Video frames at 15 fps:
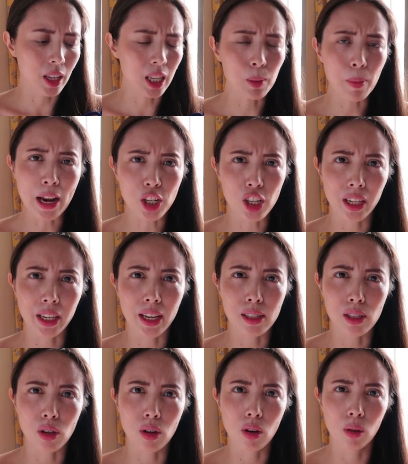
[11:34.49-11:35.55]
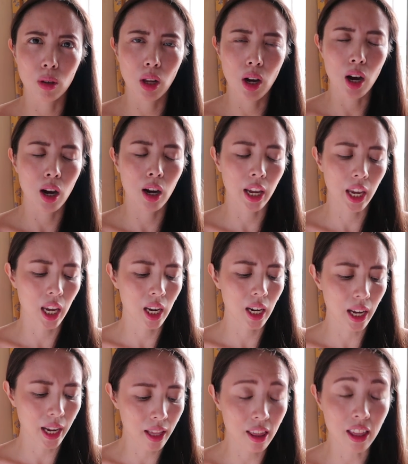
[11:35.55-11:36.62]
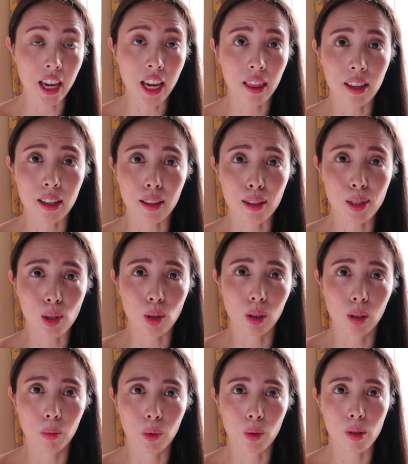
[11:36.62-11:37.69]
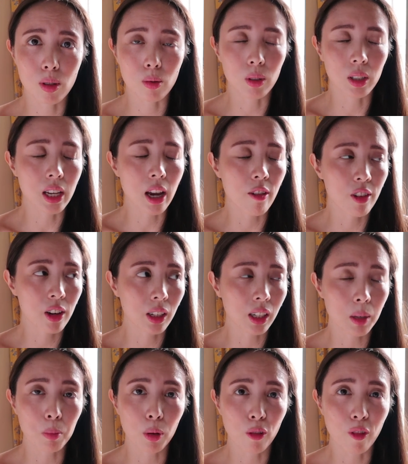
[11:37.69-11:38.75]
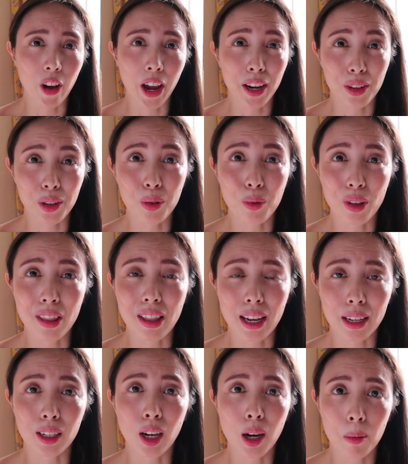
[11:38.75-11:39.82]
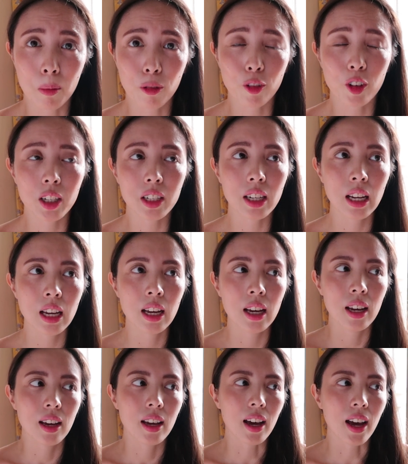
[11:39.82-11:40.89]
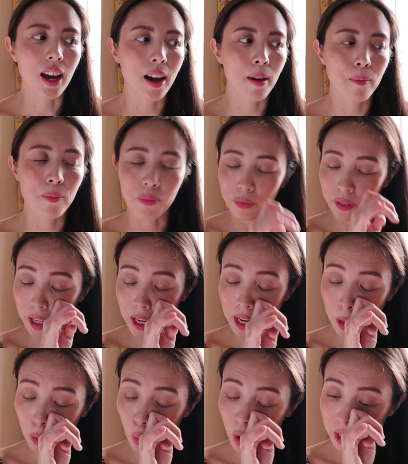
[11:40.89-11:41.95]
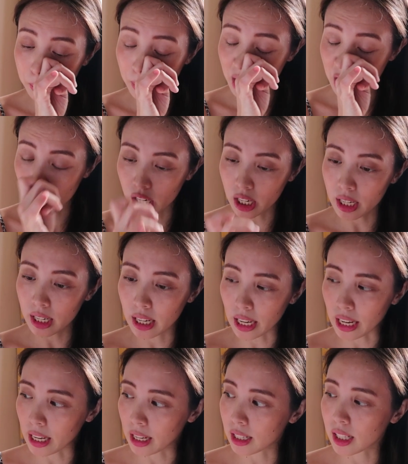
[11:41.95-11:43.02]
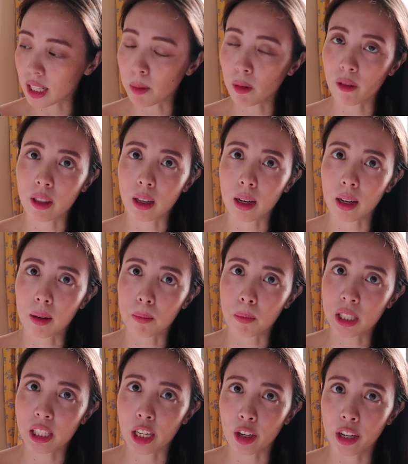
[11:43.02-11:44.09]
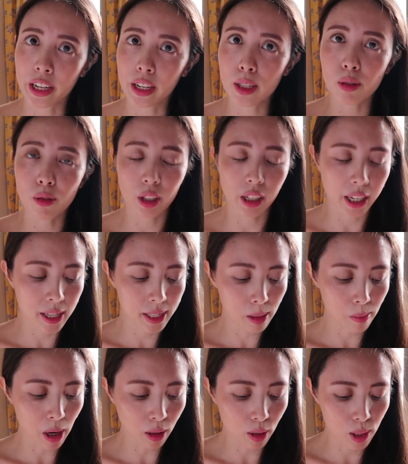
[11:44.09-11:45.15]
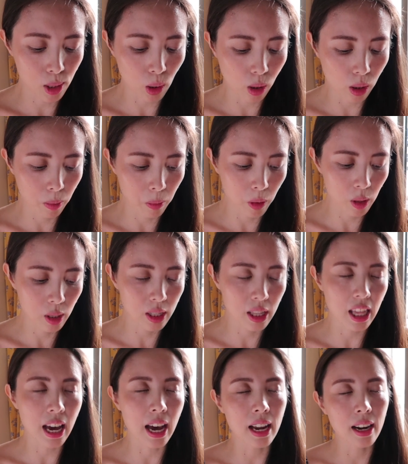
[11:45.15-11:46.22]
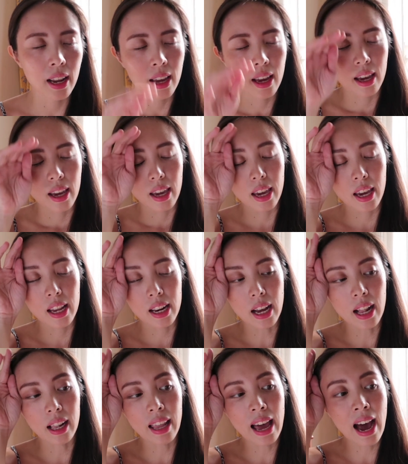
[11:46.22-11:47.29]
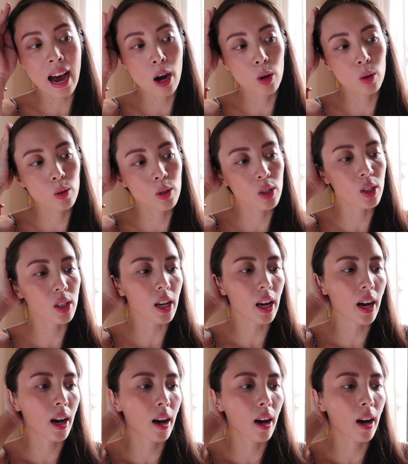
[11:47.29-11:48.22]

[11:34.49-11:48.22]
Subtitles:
especially as you go along, and I think that the Solar Boost will definitely provide you with that comfort. It was mentioned in some of the materials released about the Solar Boost that it allows